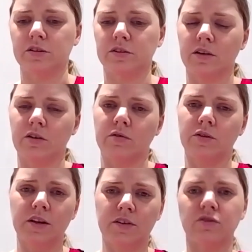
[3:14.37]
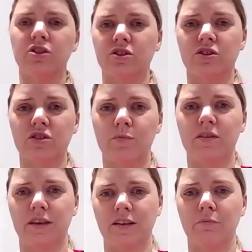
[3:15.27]
So those are just some of
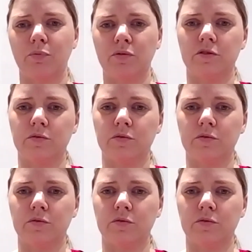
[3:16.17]
the examples,